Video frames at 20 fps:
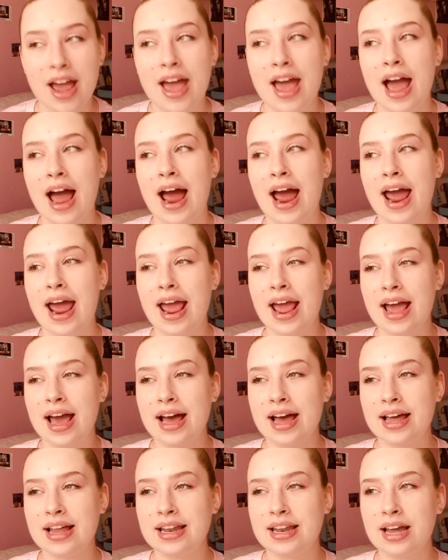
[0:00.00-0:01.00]

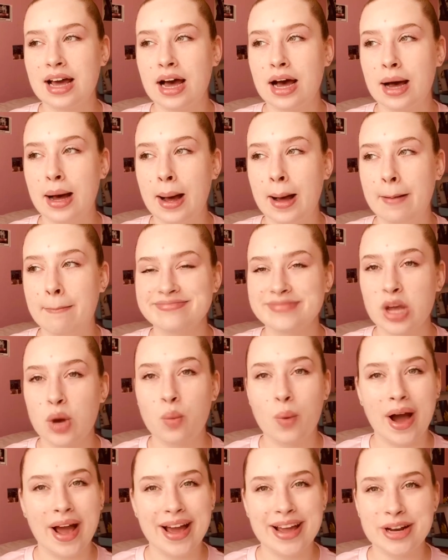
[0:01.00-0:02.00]
and
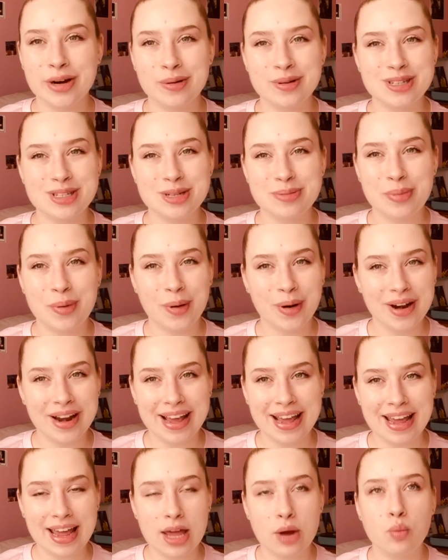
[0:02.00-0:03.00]
why I don't support it
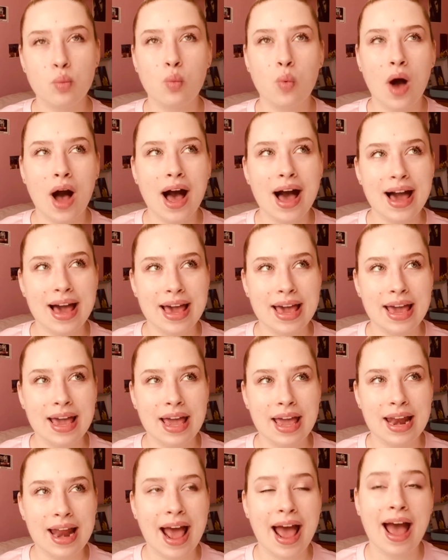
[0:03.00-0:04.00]
and why
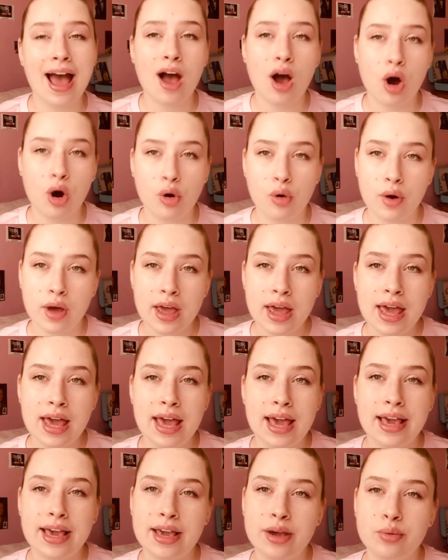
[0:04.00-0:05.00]
and how
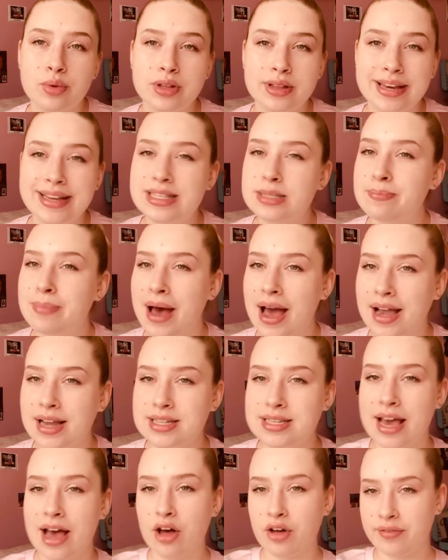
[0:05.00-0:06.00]
it relates back to
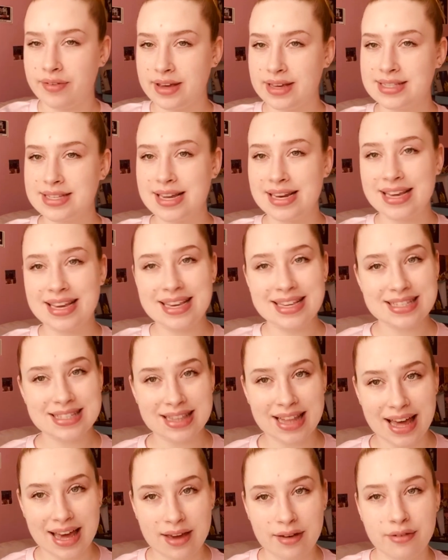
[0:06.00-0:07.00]
Elvis and his
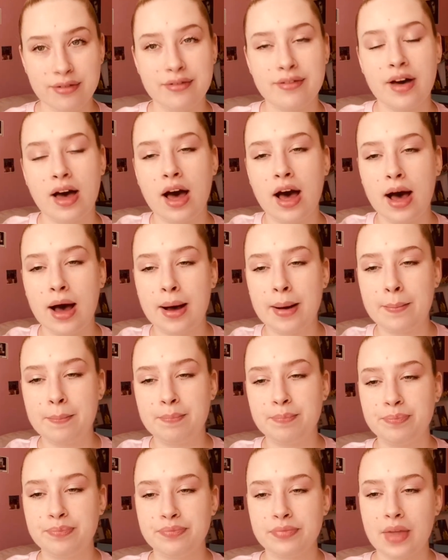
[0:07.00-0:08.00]
life
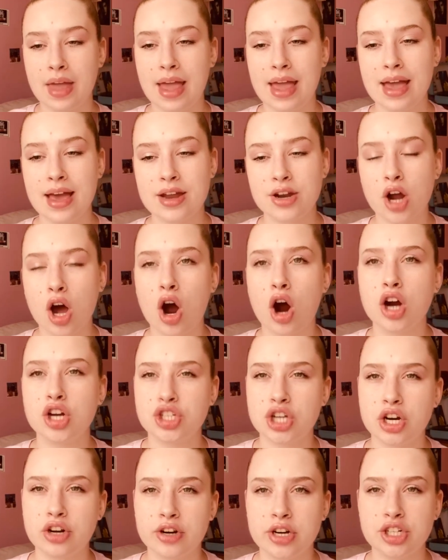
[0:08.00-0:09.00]
and our
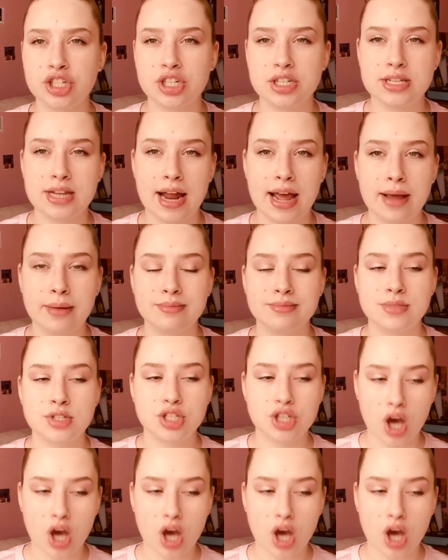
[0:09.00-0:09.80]
generation today. So